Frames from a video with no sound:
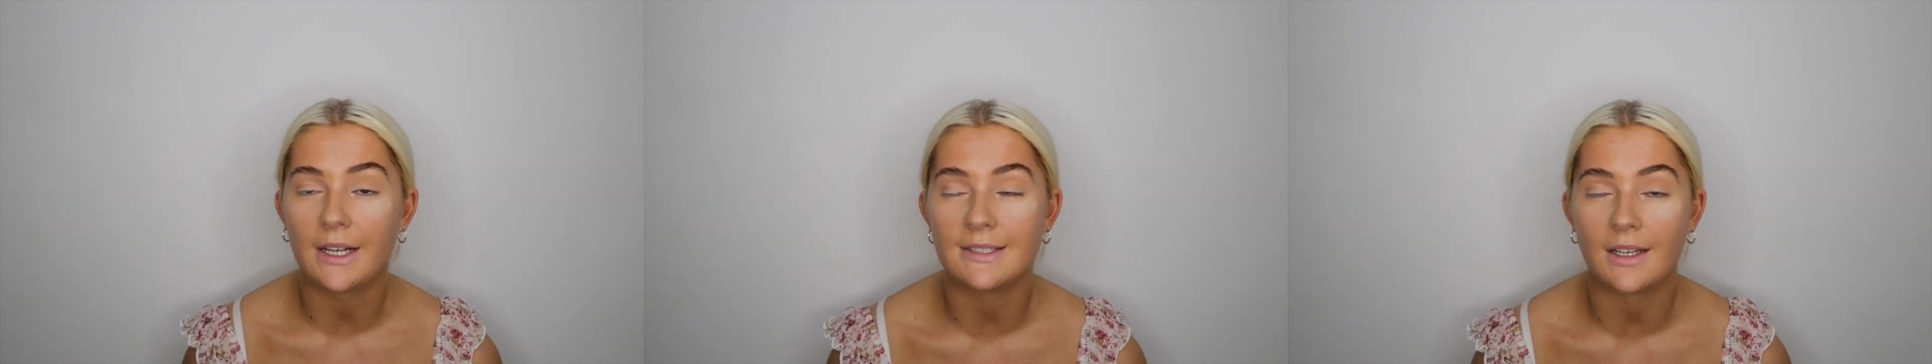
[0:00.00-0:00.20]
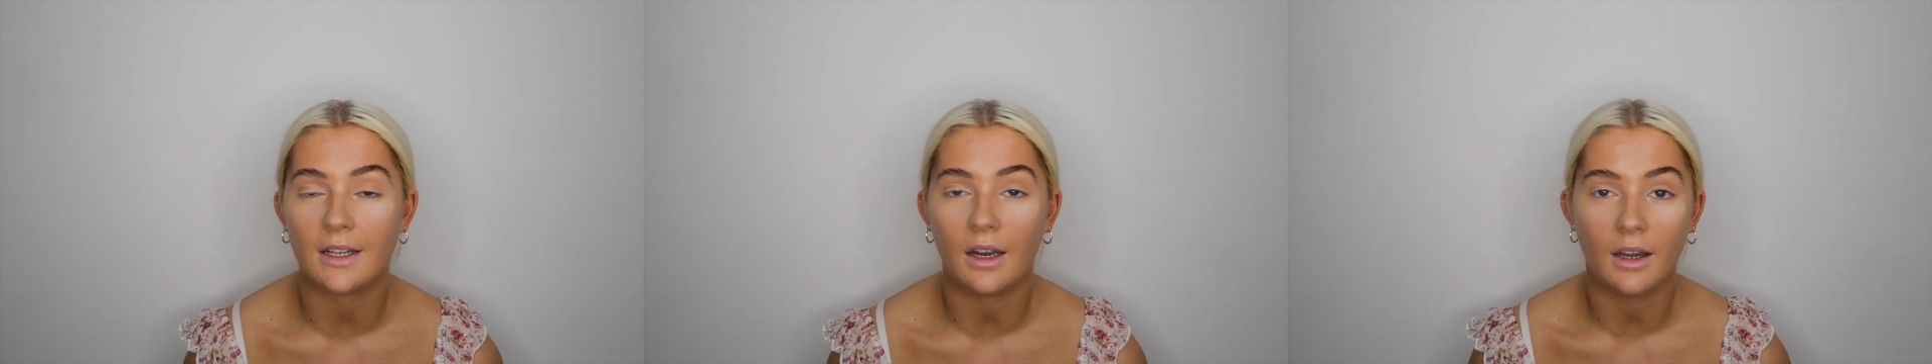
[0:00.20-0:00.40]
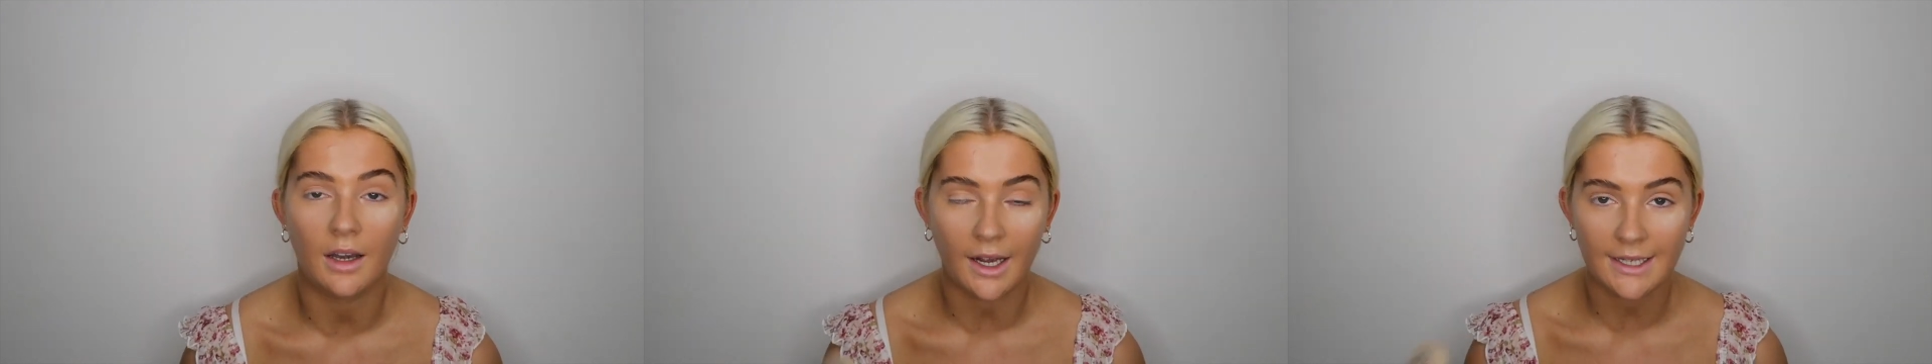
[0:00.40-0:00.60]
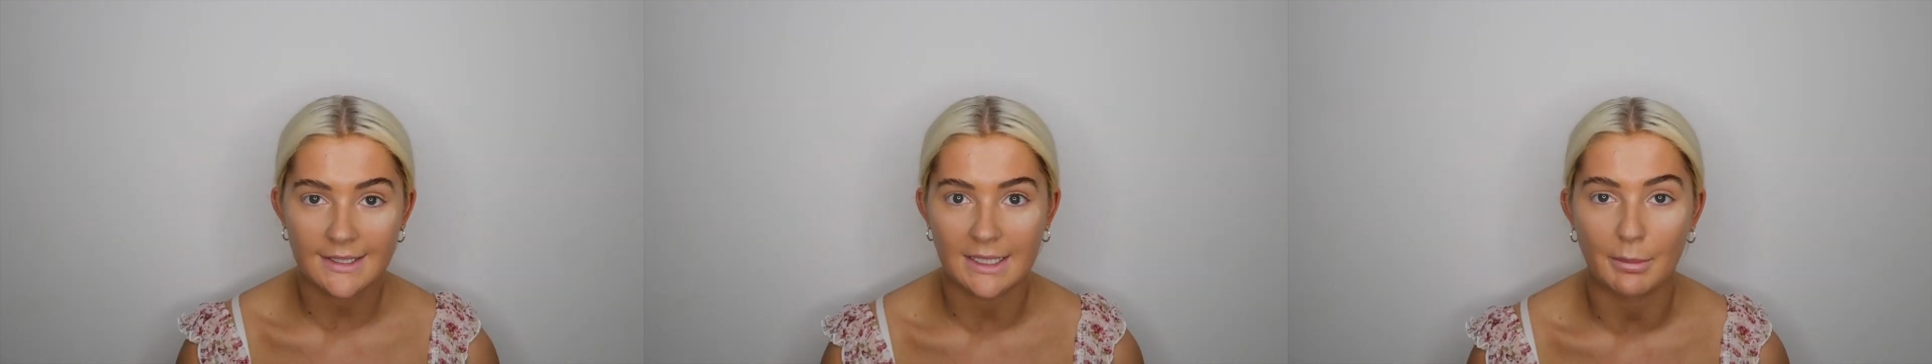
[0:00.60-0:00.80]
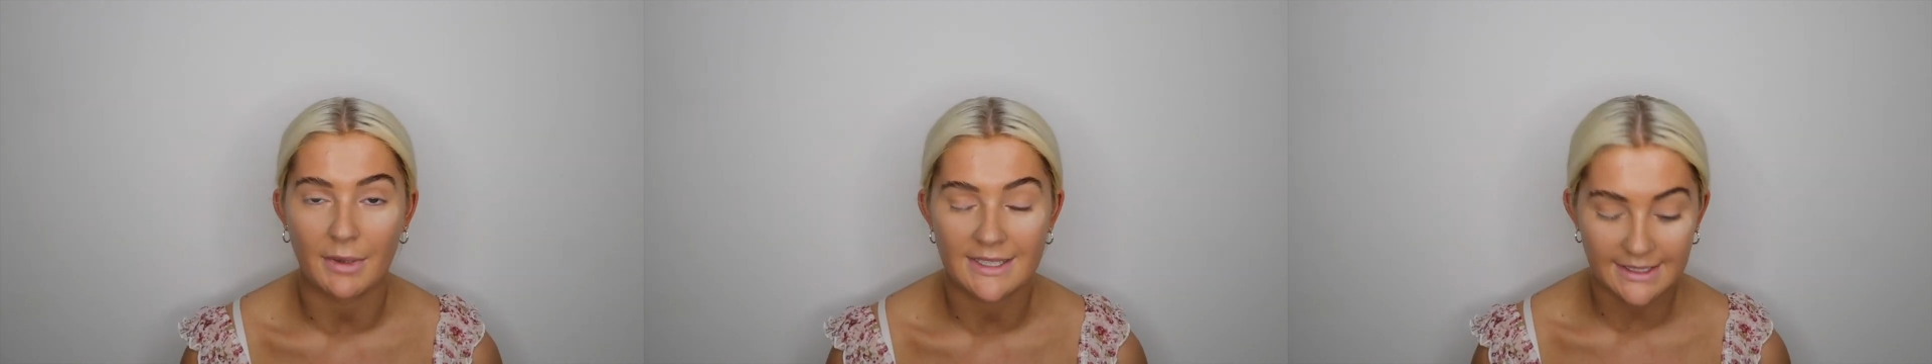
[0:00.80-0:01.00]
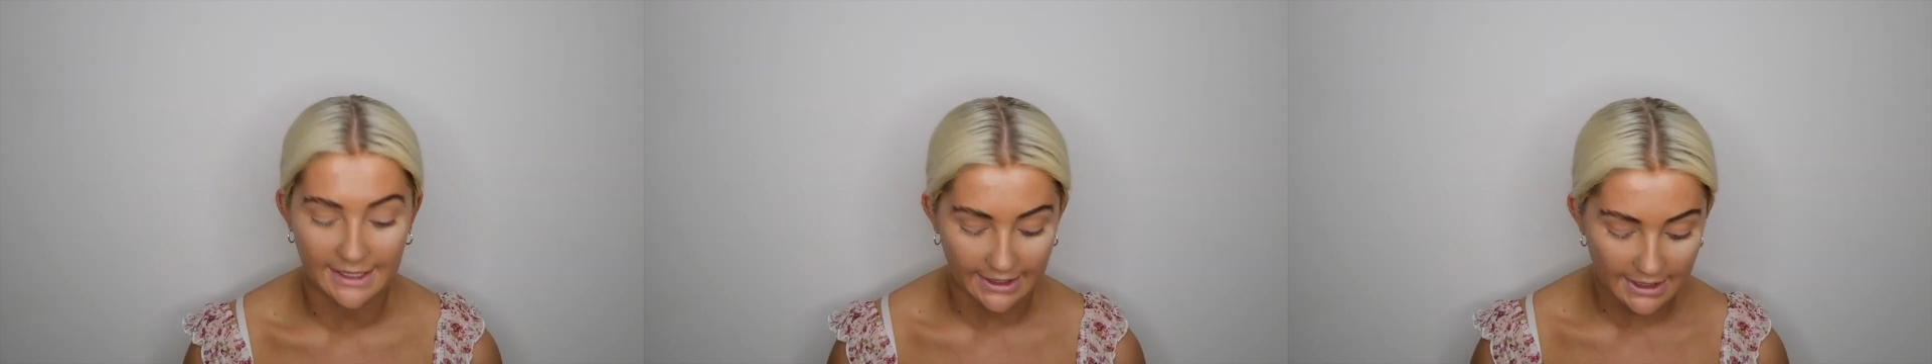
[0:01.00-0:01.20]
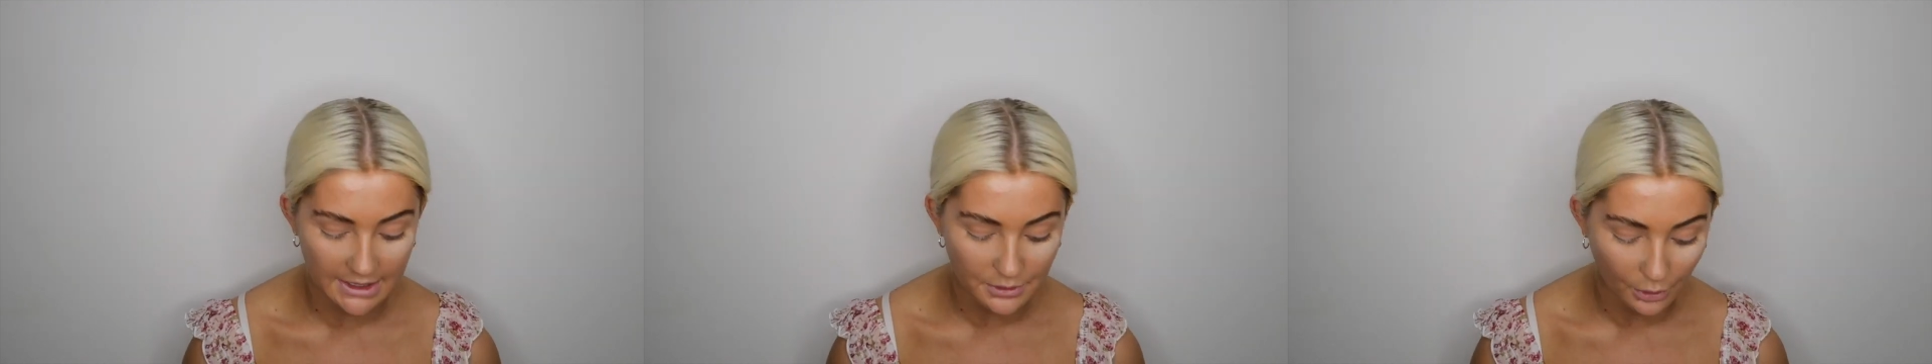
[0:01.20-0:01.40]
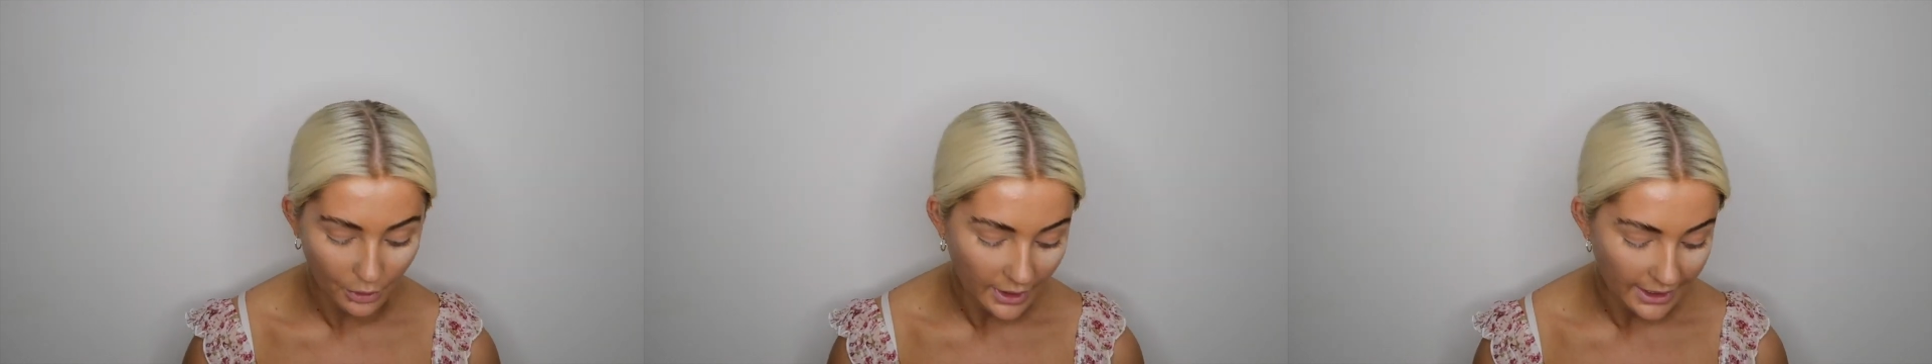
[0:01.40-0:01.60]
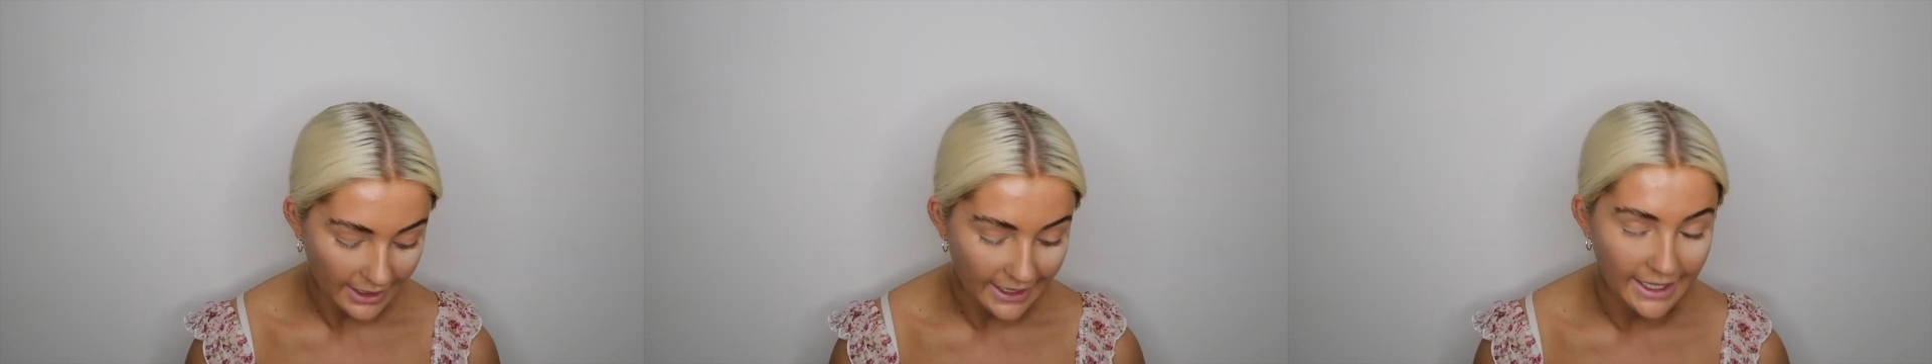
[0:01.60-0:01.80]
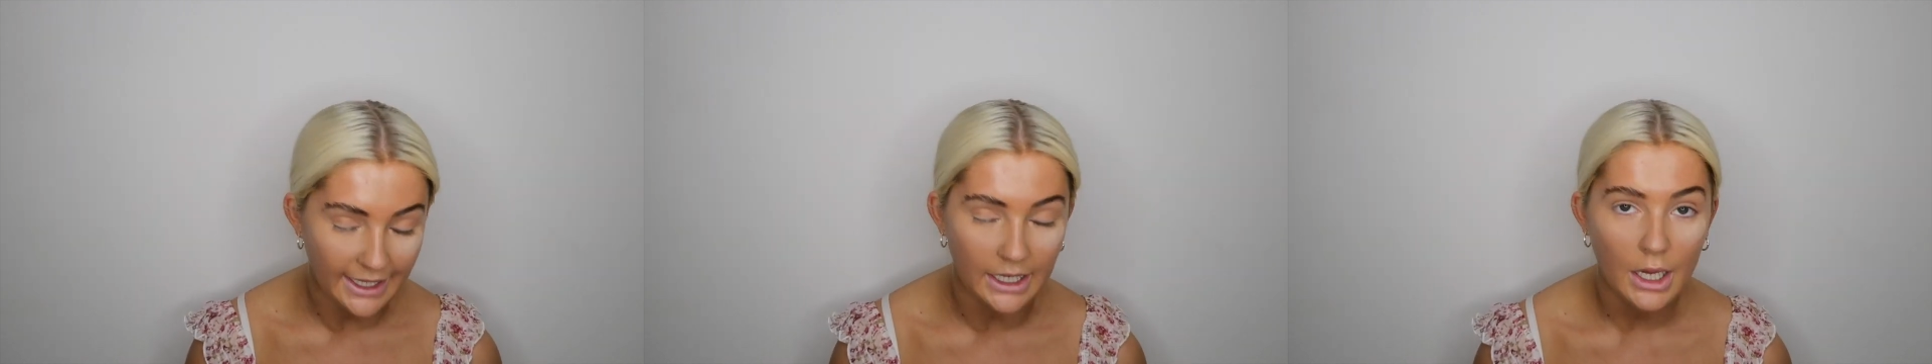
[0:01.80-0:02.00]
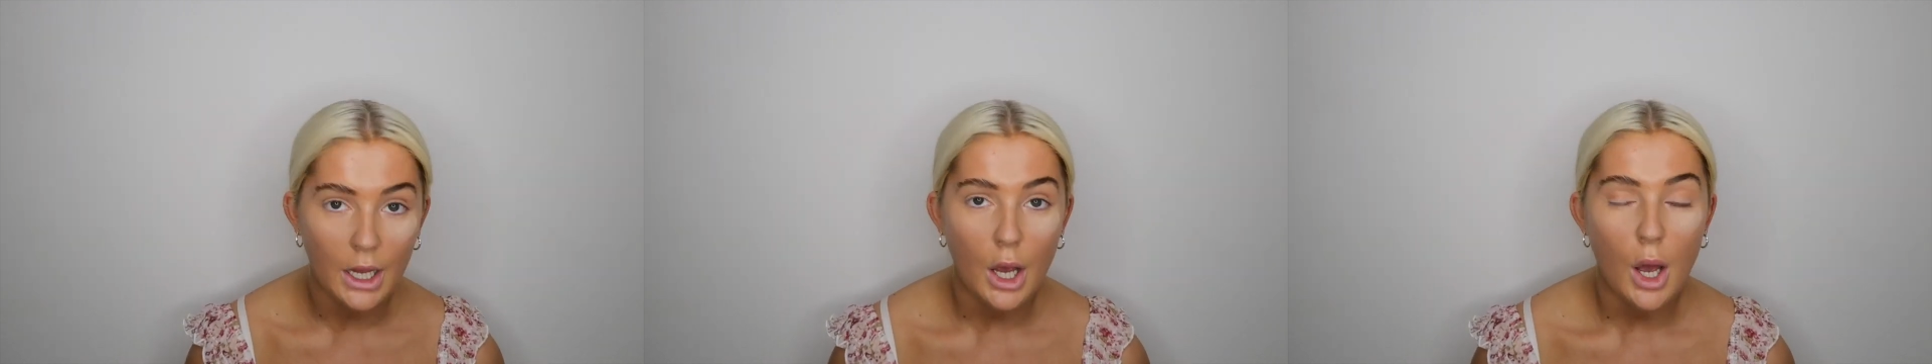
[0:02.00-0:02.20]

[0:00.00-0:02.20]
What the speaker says: because like I said, my skin is oily,